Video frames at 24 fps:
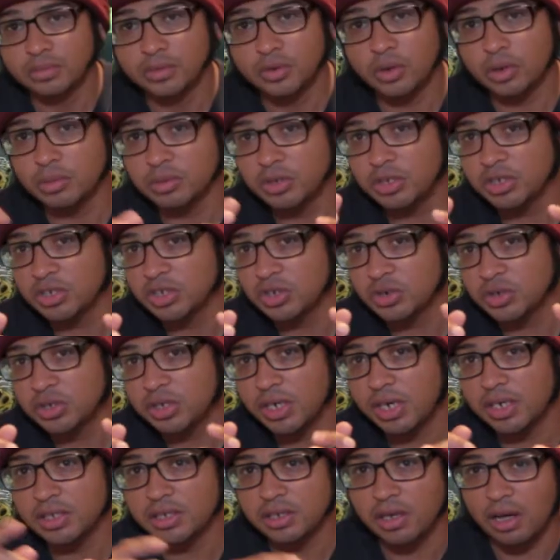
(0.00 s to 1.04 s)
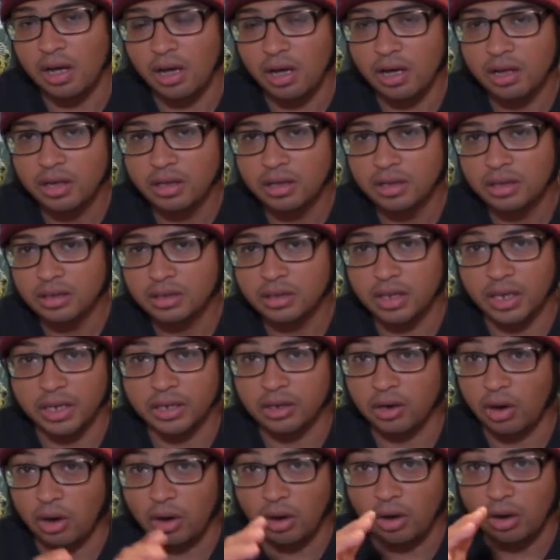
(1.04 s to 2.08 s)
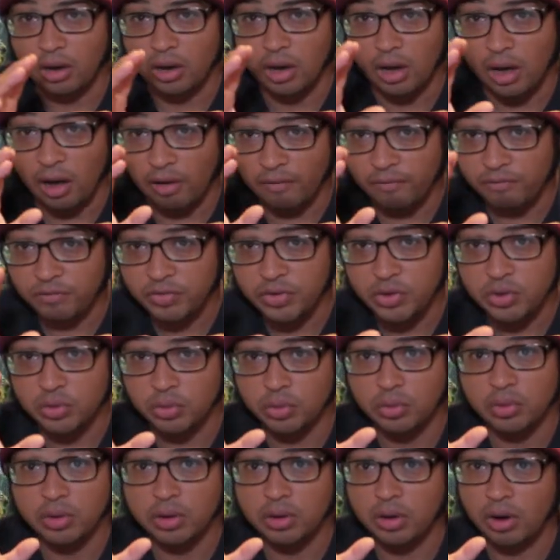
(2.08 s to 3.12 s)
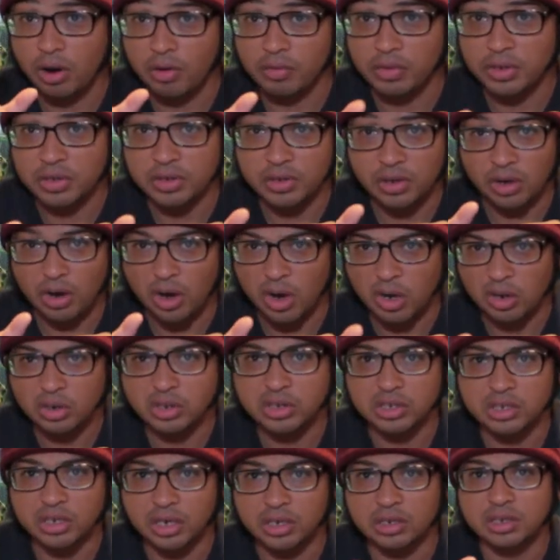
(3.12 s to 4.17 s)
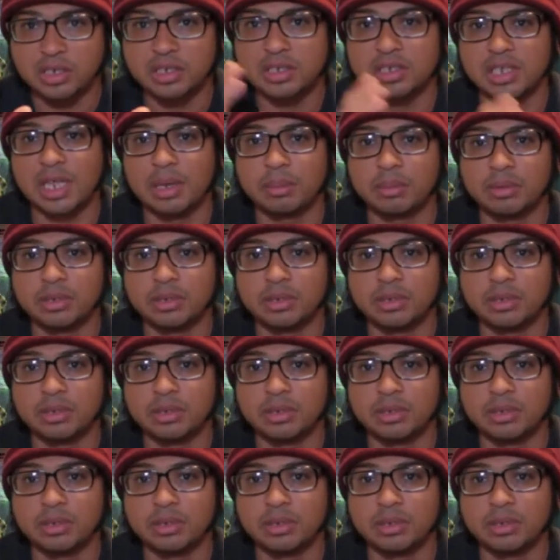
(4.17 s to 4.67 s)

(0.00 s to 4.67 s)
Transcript: Well, I'm just gonna show you guys like a few of these ugly, ugly slam